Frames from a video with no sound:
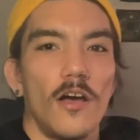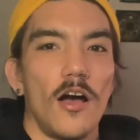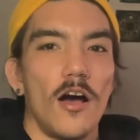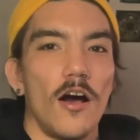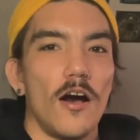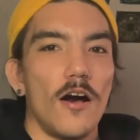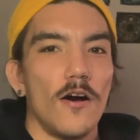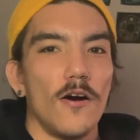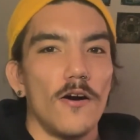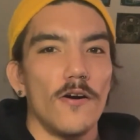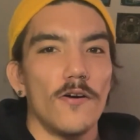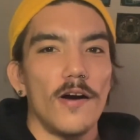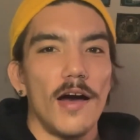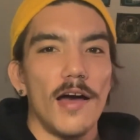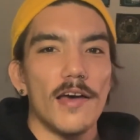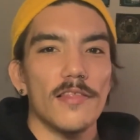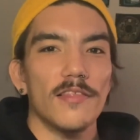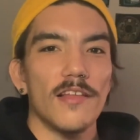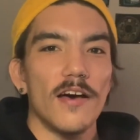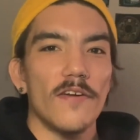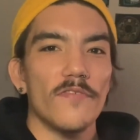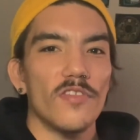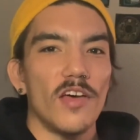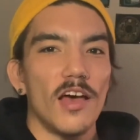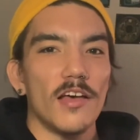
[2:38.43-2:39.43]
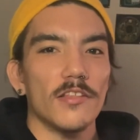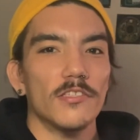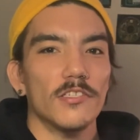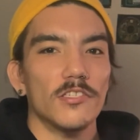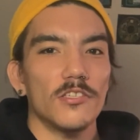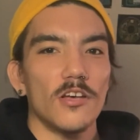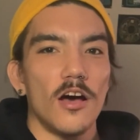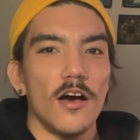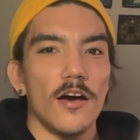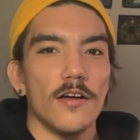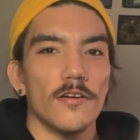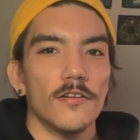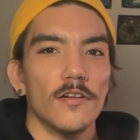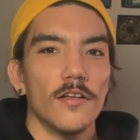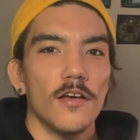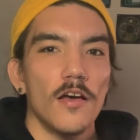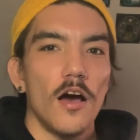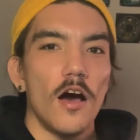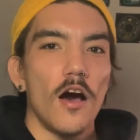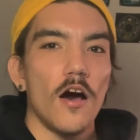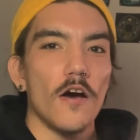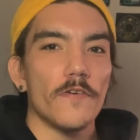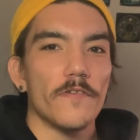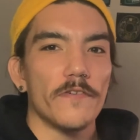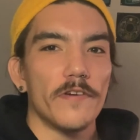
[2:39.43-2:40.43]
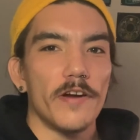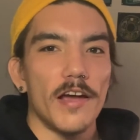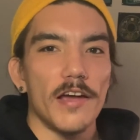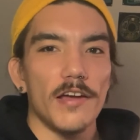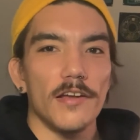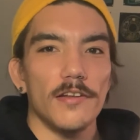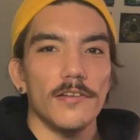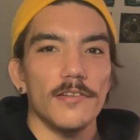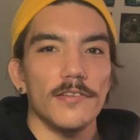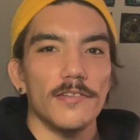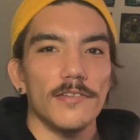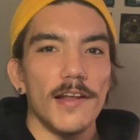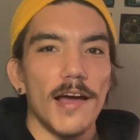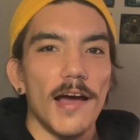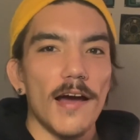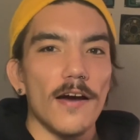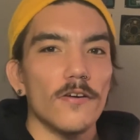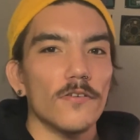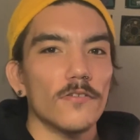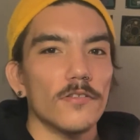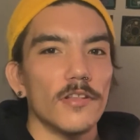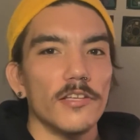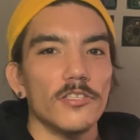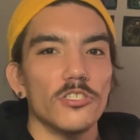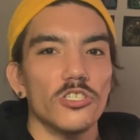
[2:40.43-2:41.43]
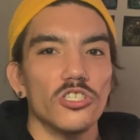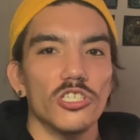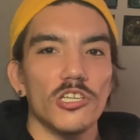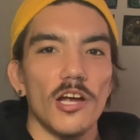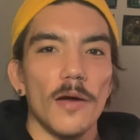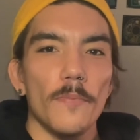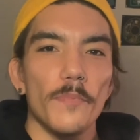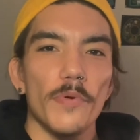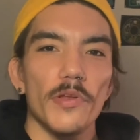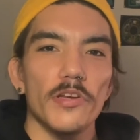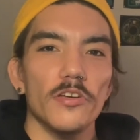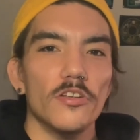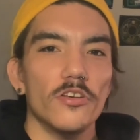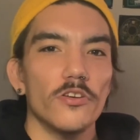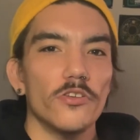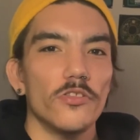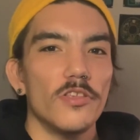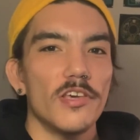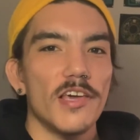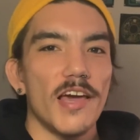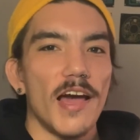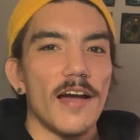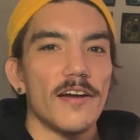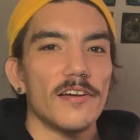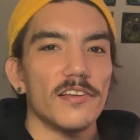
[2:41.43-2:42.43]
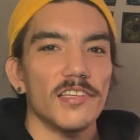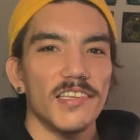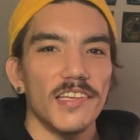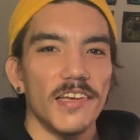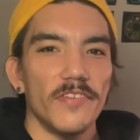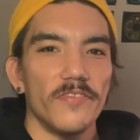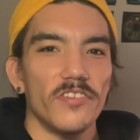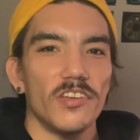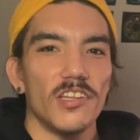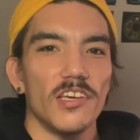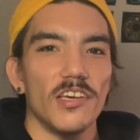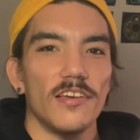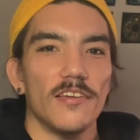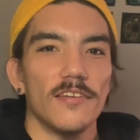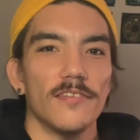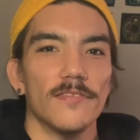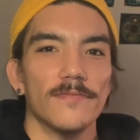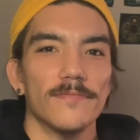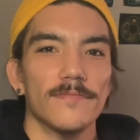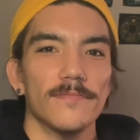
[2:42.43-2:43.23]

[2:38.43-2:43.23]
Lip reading: Oh, I love that song. All right, now let's jump into the activity.